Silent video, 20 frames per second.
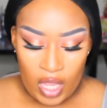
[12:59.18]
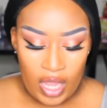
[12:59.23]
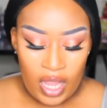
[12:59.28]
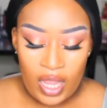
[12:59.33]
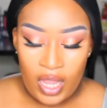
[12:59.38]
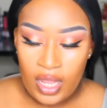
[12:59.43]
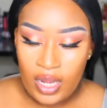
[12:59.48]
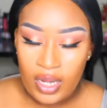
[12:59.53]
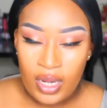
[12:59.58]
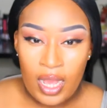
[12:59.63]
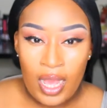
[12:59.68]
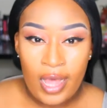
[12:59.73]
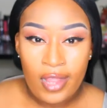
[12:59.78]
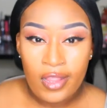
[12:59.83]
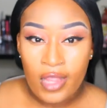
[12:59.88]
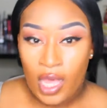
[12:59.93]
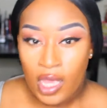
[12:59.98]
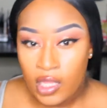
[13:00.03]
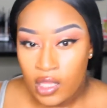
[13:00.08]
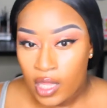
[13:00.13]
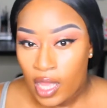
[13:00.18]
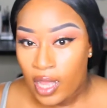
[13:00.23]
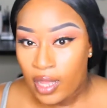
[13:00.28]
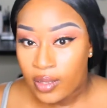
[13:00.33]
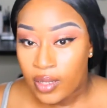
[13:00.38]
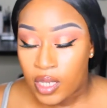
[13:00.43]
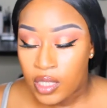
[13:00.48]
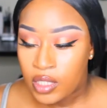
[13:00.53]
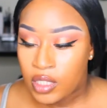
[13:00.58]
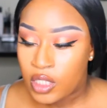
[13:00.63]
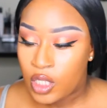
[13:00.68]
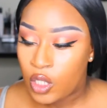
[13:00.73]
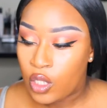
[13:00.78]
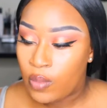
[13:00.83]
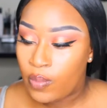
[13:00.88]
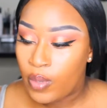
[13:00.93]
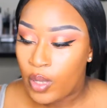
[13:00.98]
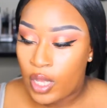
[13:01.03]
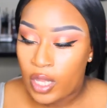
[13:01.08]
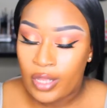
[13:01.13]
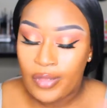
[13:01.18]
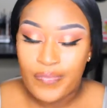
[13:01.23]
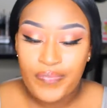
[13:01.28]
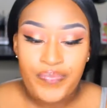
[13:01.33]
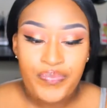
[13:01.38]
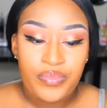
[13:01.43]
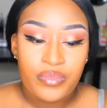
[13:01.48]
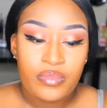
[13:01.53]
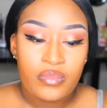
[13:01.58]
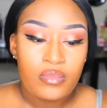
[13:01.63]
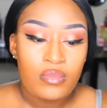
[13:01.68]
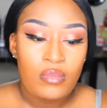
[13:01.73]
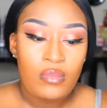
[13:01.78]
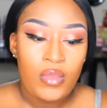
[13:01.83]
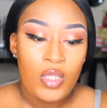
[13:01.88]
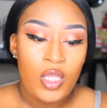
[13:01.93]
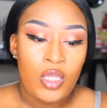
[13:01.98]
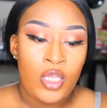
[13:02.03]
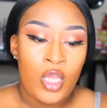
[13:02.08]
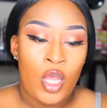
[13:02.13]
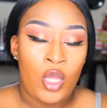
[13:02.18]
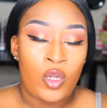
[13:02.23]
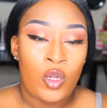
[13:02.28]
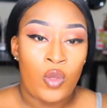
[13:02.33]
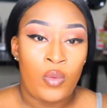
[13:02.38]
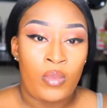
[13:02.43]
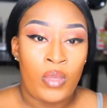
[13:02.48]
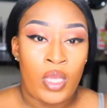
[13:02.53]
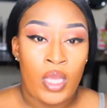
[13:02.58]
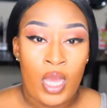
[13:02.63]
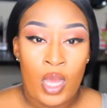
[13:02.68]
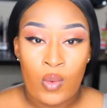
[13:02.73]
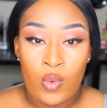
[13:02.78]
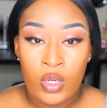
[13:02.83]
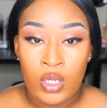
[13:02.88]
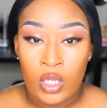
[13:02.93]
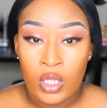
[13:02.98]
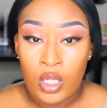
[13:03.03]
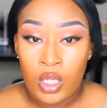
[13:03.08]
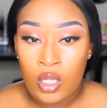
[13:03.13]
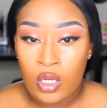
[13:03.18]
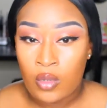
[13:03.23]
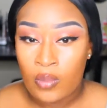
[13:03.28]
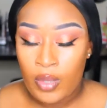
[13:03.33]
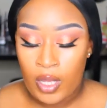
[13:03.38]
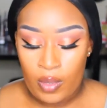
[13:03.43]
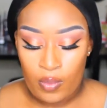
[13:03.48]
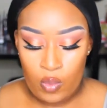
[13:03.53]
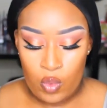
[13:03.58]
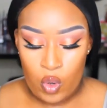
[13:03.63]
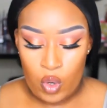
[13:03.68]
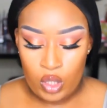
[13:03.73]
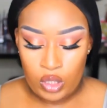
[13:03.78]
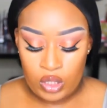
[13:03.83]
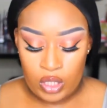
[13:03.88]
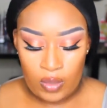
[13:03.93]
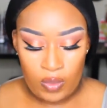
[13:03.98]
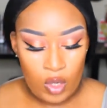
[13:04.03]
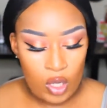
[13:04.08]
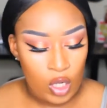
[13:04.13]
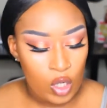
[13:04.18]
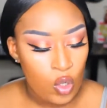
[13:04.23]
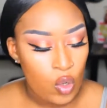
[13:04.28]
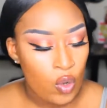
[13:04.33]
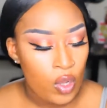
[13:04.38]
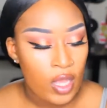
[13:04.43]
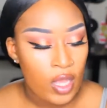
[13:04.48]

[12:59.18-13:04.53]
And I like that concealer, but y'all know me, I want a little bit more, so I'm going to go